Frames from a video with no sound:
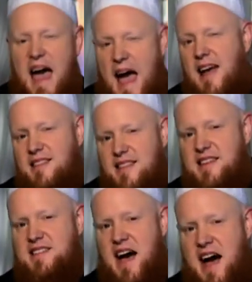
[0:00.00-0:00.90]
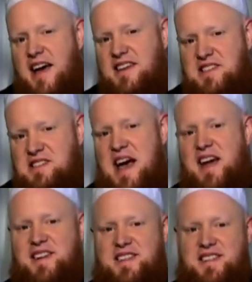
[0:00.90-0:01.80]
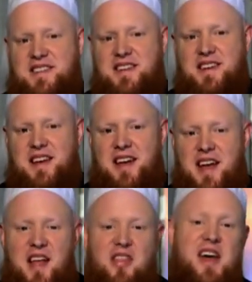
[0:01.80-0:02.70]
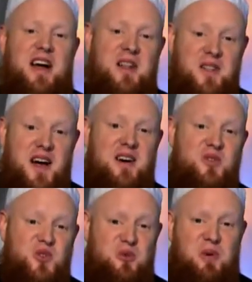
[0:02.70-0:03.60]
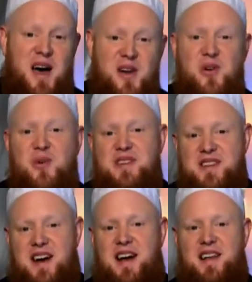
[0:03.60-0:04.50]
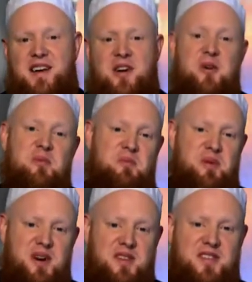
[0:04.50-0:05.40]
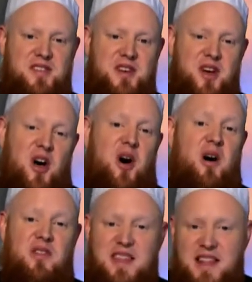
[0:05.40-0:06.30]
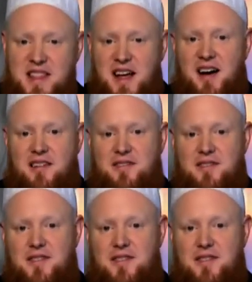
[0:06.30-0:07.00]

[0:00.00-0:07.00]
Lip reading: at this high status that Allah subhanahu wa ta'ala put on the love